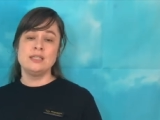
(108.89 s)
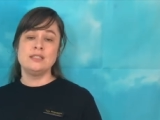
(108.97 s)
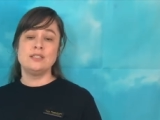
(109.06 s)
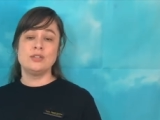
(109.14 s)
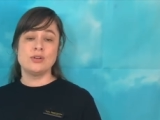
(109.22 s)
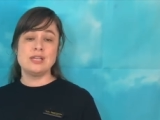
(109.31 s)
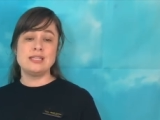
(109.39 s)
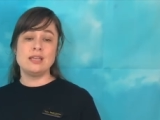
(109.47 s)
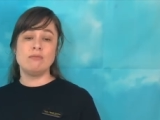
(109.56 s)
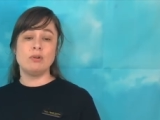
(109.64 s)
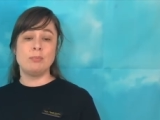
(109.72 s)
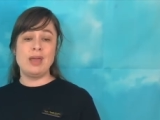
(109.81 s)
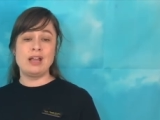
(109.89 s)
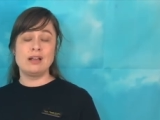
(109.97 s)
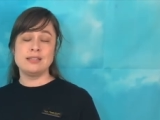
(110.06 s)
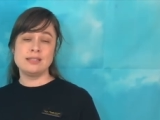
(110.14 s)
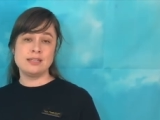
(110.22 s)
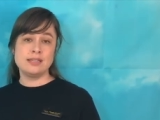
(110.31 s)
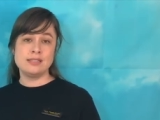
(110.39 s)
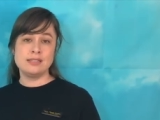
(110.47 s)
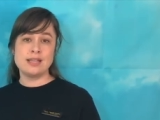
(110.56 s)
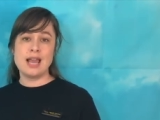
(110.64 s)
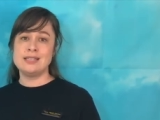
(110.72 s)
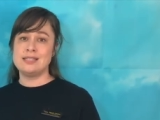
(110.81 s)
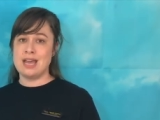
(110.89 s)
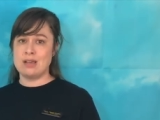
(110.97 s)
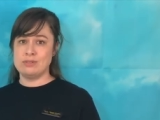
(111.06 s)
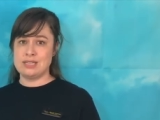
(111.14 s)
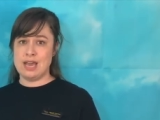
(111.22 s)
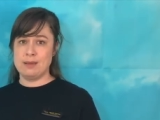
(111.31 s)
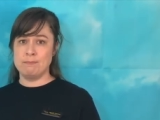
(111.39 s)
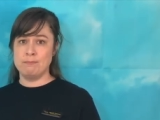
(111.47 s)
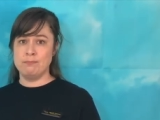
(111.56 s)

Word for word: decreasing repair incidents and downtime.